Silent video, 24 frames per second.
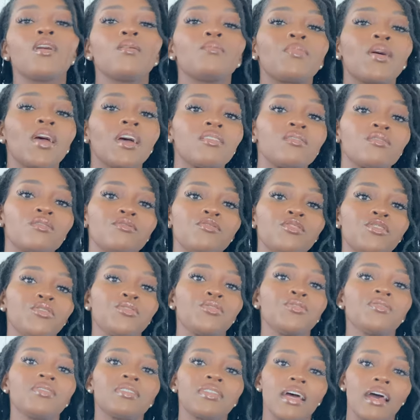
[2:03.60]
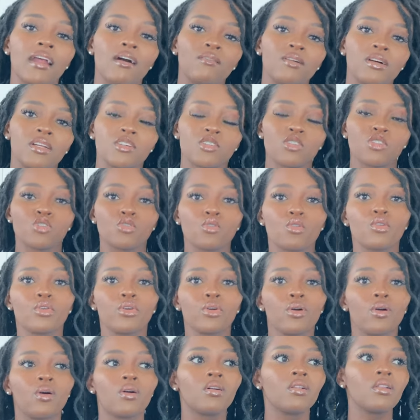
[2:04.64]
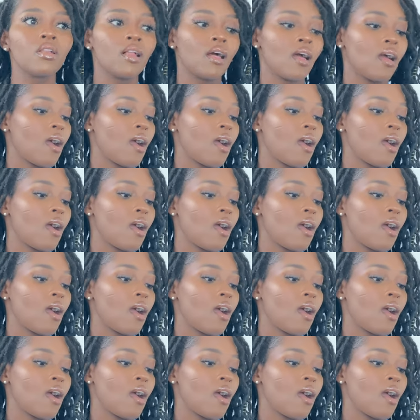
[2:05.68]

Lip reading: pairs of shoes that I want to show y'all.